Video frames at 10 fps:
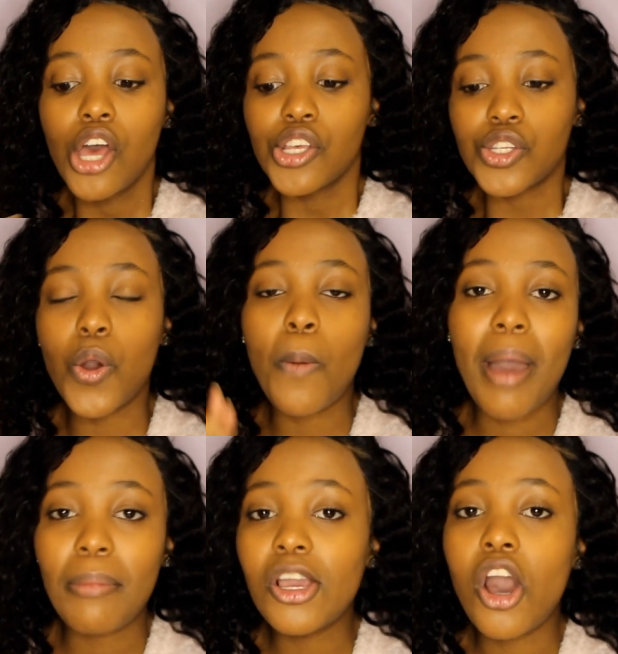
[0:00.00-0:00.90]
So
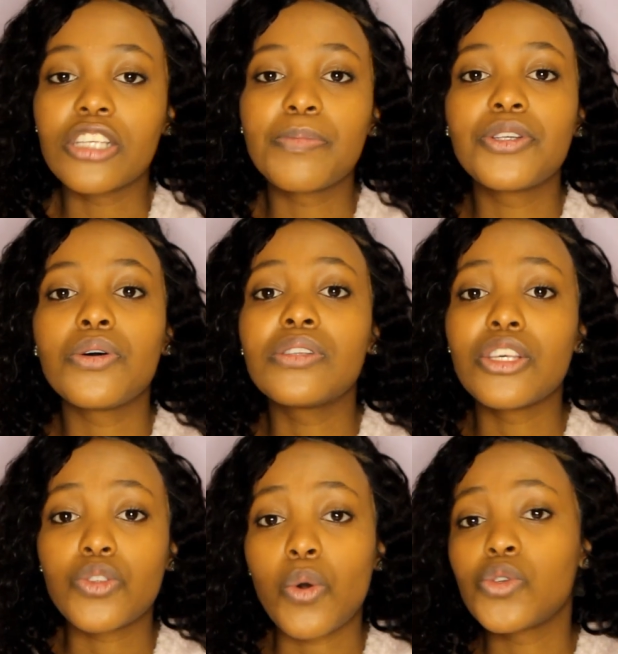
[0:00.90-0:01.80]
public hospitals
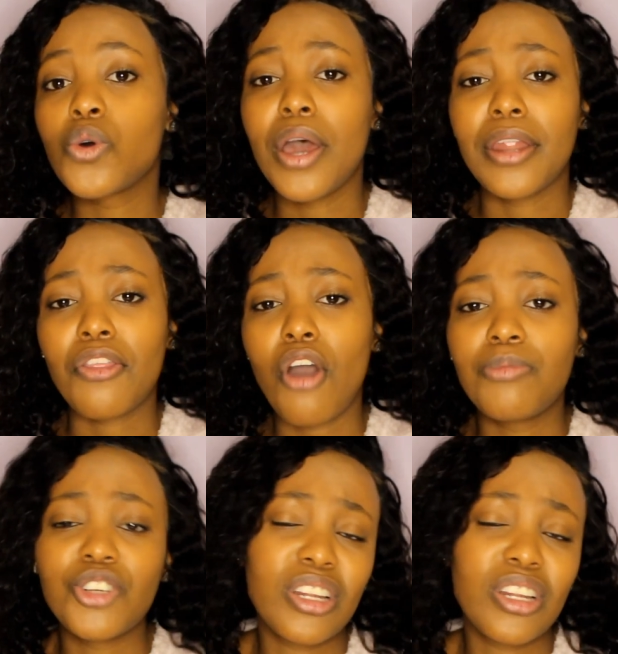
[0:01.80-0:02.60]
is also another option,